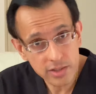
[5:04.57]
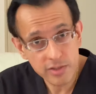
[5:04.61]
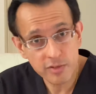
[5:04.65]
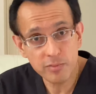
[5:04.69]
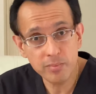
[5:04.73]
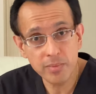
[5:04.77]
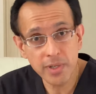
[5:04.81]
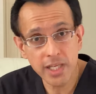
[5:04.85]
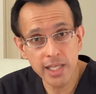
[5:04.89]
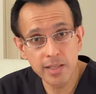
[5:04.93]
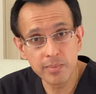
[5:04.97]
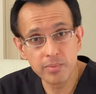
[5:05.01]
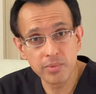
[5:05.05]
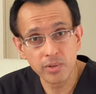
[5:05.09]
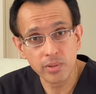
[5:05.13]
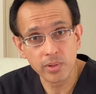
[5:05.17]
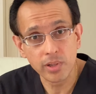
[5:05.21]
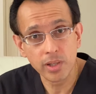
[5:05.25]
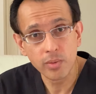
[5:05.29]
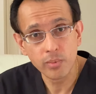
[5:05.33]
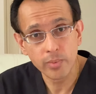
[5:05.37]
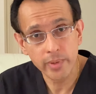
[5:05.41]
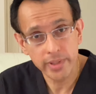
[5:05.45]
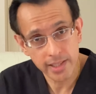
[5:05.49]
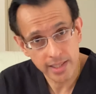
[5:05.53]
of people,
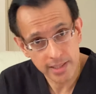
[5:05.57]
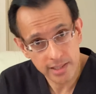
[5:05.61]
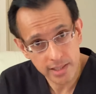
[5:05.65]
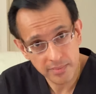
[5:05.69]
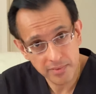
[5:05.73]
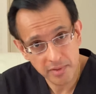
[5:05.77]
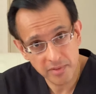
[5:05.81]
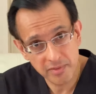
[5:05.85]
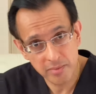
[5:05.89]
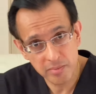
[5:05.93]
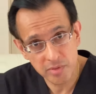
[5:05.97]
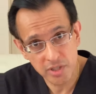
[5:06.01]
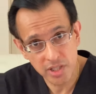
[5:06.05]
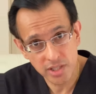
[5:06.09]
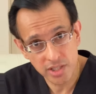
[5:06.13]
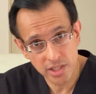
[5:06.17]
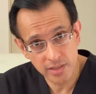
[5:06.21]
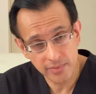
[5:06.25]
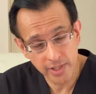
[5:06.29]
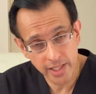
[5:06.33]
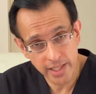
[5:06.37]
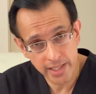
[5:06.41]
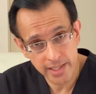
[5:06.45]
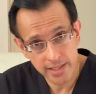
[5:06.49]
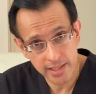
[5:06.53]
when they suffer from
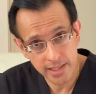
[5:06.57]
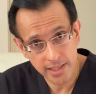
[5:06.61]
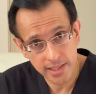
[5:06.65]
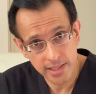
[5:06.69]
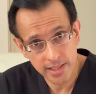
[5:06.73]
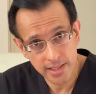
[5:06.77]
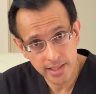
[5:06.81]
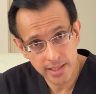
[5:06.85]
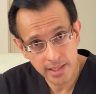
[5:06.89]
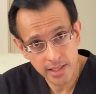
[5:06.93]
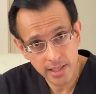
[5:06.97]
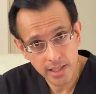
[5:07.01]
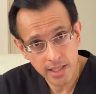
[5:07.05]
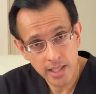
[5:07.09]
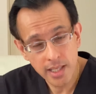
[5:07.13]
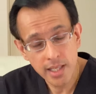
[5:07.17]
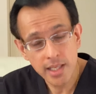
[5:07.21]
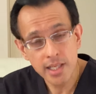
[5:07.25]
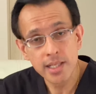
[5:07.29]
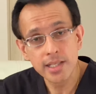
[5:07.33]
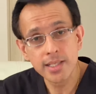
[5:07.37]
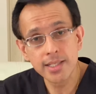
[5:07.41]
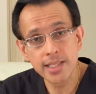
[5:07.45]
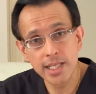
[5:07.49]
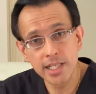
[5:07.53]
gingivitis,
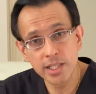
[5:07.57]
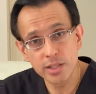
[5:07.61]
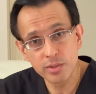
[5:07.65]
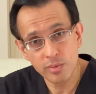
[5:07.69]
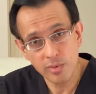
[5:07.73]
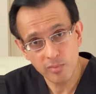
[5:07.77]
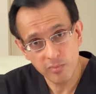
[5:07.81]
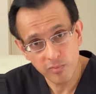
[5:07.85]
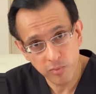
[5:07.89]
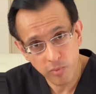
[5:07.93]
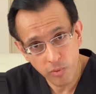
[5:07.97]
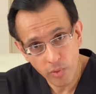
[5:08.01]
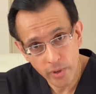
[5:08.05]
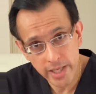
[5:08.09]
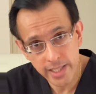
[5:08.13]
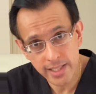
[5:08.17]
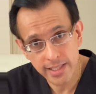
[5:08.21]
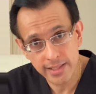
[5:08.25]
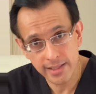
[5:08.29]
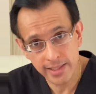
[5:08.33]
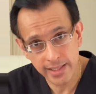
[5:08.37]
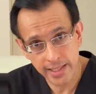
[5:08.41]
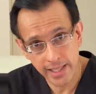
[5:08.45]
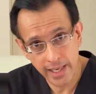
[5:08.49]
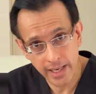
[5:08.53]
tend to avoid
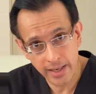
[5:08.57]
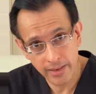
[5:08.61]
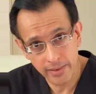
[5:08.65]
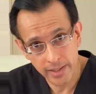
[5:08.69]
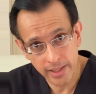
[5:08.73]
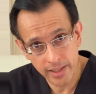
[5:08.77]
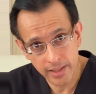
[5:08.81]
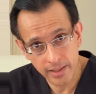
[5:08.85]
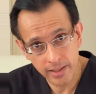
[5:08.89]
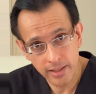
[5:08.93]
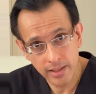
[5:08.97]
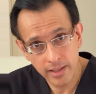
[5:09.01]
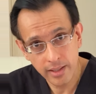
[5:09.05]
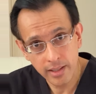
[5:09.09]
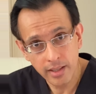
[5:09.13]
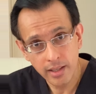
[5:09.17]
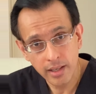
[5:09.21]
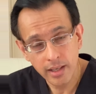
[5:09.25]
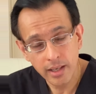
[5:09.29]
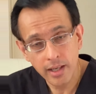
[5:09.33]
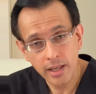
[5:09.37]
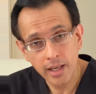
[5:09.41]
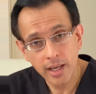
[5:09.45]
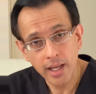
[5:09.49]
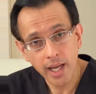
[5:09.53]
the area
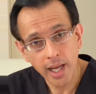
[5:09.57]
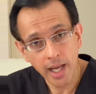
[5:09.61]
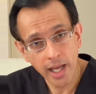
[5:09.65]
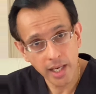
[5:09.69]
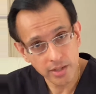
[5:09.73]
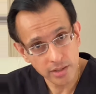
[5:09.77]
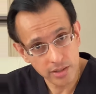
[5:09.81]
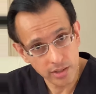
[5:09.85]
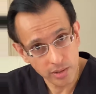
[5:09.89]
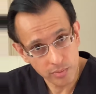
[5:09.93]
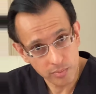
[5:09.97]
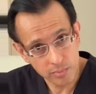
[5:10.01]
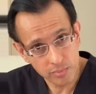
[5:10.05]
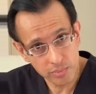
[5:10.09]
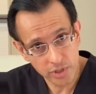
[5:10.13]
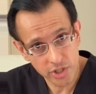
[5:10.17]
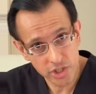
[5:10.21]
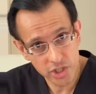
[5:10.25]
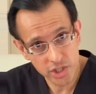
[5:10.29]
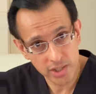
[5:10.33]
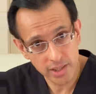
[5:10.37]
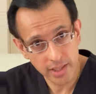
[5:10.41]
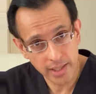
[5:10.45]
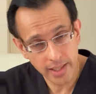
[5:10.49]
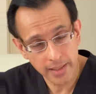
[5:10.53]
and don't
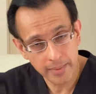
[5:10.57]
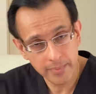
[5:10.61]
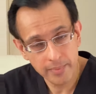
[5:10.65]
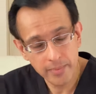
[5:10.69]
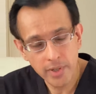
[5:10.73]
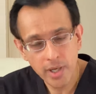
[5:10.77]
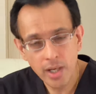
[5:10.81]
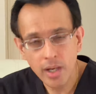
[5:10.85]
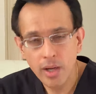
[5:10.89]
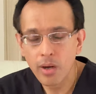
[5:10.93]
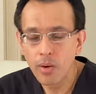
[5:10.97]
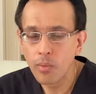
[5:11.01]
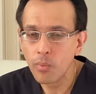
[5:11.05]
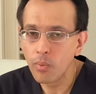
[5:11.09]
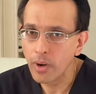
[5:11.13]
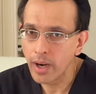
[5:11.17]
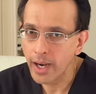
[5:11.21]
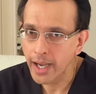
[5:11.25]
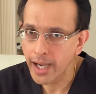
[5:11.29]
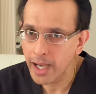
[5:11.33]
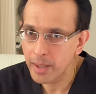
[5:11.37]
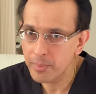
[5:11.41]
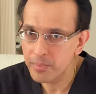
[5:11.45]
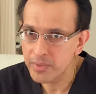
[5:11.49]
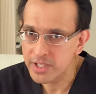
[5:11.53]
brush there. What
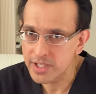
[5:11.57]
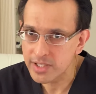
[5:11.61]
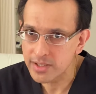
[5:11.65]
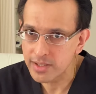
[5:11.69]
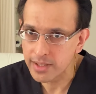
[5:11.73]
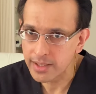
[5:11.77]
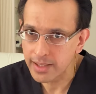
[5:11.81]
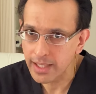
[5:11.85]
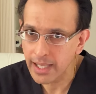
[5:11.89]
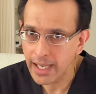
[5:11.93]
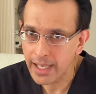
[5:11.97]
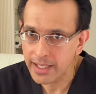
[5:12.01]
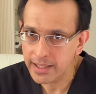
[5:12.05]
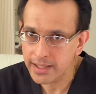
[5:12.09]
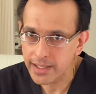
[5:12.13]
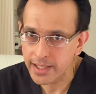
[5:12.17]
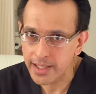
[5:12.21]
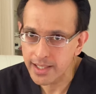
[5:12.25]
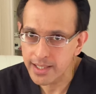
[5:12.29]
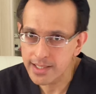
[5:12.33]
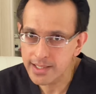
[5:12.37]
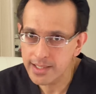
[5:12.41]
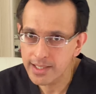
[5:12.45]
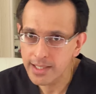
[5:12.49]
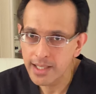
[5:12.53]
happens in that
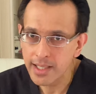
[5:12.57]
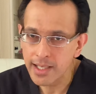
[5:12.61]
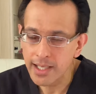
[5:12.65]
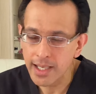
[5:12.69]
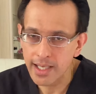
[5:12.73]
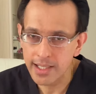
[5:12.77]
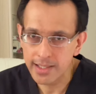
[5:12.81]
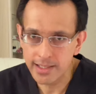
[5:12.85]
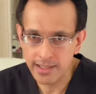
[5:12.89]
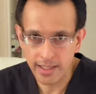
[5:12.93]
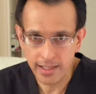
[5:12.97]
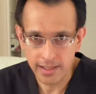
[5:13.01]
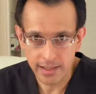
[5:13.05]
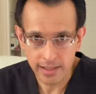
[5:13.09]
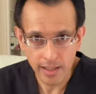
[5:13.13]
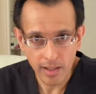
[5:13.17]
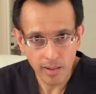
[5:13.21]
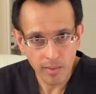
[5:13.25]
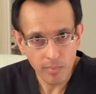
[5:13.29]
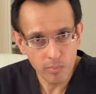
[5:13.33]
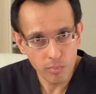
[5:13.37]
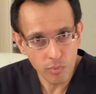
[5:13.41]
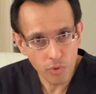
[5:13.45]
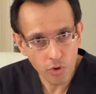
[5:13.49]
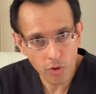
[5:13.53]
case is that
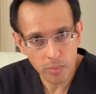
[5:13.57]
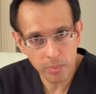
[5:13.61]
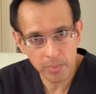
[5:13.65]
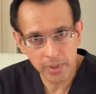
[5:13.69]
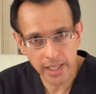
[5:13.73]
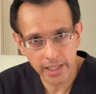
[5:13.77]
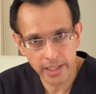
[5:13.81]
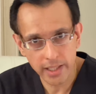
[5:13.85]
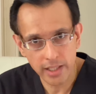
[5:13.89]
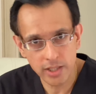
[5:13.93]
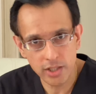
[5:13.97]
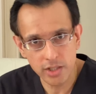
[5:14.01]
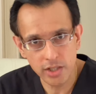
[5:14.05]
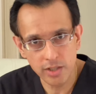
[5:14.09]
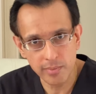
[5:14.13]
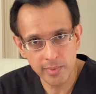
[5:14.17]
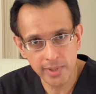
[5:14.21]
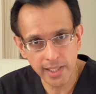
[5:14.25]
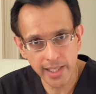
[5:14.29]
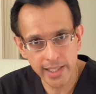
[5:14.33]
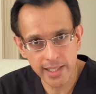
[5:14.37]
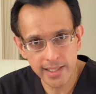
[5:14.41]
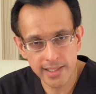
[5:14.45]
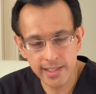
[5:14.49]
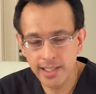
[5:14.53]
more plaque
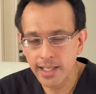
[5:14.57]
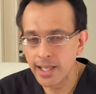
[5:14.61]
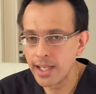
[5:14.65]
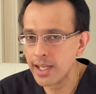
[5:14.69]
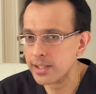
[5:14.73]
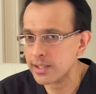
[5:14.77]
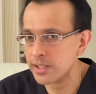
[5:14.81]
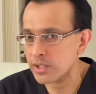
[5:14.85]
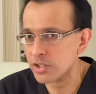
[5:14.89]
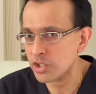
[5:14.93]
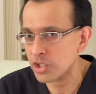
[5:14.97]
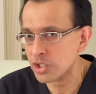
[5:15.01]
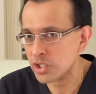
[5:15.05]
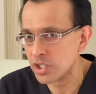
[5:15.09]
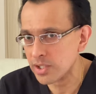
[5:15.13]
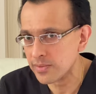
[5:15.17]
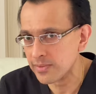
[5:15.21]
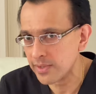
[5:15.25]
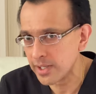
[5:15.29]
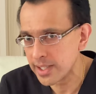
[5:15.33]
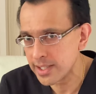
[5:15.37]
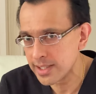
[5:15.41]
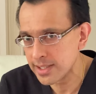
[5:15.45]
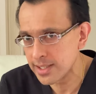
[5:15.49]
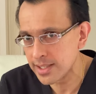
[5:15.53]
accumulates and the
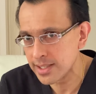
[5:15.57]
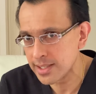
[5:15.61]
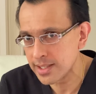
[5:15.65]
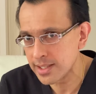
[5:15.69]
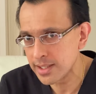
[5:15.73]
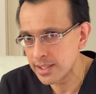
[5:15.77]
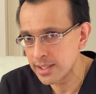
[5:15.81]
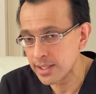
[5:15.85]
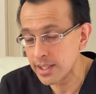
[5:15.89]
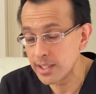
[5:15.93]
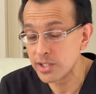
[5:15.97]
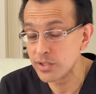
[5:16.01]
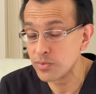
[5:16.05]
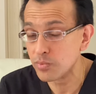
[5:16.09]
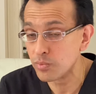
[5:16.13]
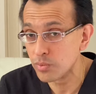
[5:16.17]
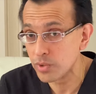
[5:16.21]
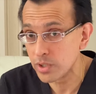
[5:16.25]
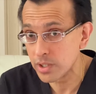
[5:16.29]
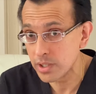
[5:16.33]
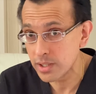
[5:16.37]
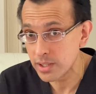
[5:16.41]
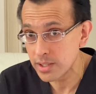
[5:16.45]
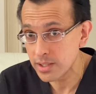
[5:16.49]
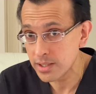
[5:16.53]
gingivitis gets
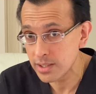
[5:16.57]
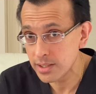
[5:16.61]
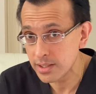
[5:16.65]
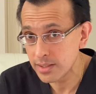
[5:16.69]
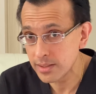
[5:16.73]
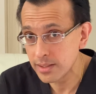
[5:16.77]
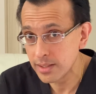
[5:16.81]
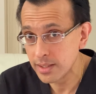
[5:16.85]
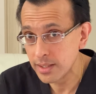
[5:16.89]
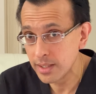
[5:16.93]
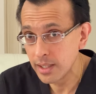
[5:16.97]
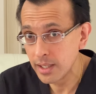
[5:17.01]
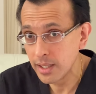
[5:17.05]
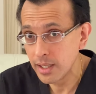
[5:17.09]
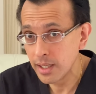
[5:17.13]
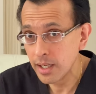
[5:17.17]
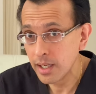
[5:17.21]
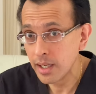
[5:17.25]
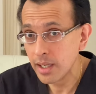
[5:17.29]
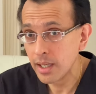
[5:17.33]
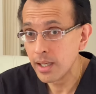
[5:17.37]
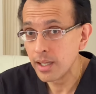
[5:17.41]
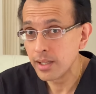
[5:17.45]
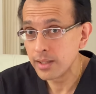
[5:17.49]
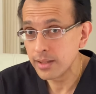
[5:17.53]
worse.
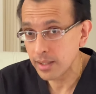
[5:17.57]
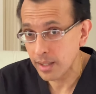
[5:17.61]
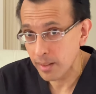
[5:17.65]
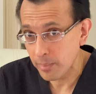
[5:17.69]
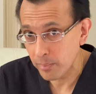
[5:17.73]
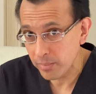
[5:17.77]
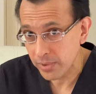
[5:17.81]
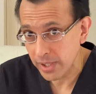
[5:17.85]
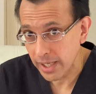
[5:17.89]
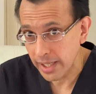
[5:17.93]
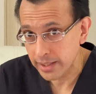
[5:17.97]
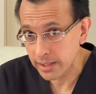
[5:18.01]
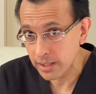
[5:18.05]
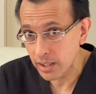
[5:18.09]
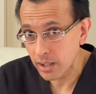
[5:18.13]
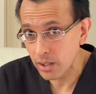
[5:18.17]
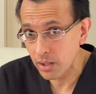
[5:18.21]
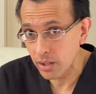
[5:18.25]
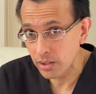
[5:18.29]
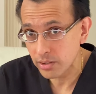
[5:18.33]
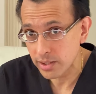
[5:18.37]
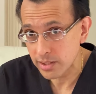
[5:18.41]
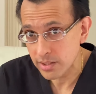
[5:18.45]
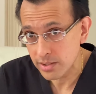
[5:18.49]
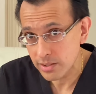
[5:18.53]
That plaque
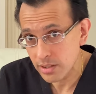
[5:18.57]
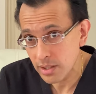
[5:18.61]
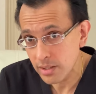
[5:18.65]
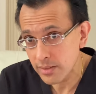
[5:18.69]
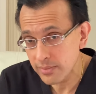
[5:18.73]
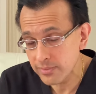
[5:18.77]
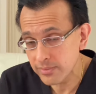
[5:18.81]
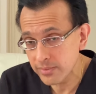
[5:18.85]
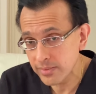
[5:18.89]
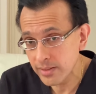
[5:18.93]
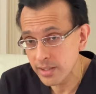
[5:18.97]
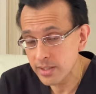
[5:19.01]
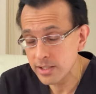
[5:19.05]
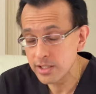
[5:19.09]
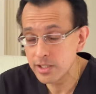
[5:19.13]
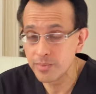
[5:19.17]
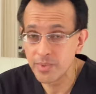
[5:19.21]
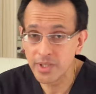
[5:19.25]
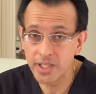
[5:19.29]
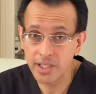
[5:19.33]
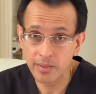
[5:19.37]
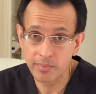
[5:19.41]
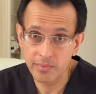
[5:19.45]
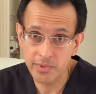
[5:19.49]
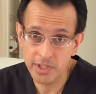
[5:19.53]
hardens off to
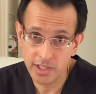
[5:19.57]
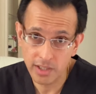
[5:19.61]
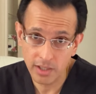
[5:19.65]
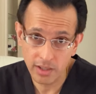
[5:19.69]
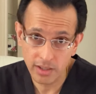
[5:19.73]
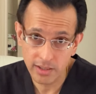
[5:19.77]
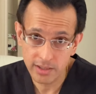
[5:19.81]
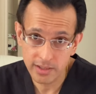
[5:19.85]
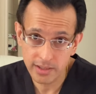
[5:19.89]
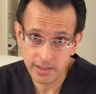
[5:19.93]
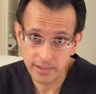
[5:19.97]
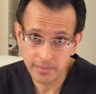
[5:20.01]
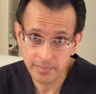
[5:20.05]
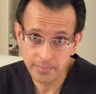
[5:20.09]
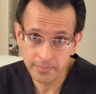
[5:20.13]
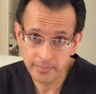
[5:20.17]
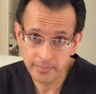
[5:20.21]
become tartar.